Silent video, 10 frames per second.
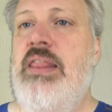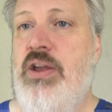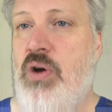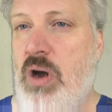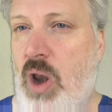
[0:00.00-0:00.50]

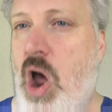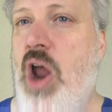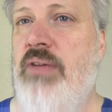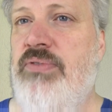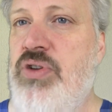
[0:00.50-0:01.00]
There are a
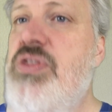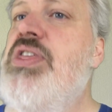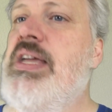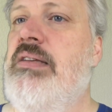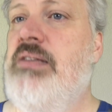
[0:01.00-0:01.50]
lot of good
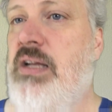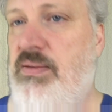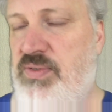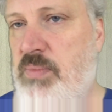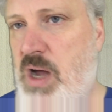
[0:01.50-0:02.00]
things that
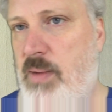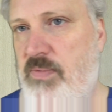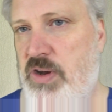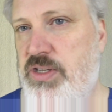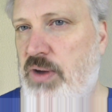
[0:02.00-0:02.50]
comes from
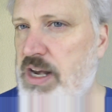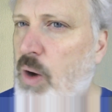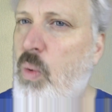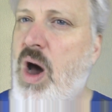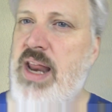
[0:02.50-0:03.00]
commerce. So I
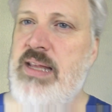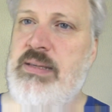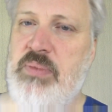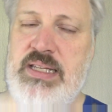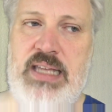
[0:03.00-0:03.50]
don't want to
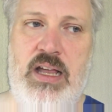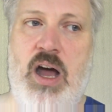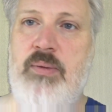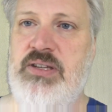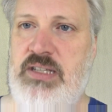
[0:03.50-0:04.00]
simply say
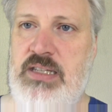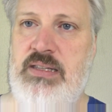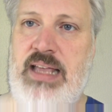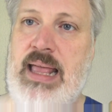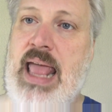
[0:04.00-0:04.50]
commerce
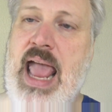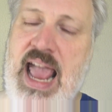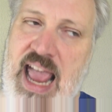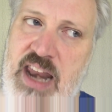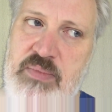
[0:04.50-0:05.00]
is the
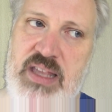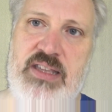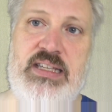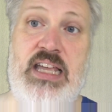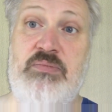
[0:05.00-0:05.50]
enemy in
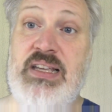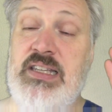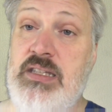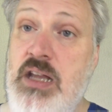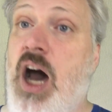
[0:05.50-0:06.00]
this case, because
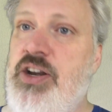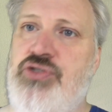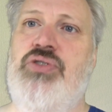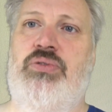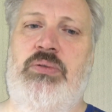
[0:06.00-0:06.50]
it's not
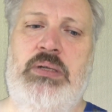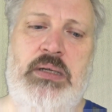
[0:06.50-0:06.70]
true.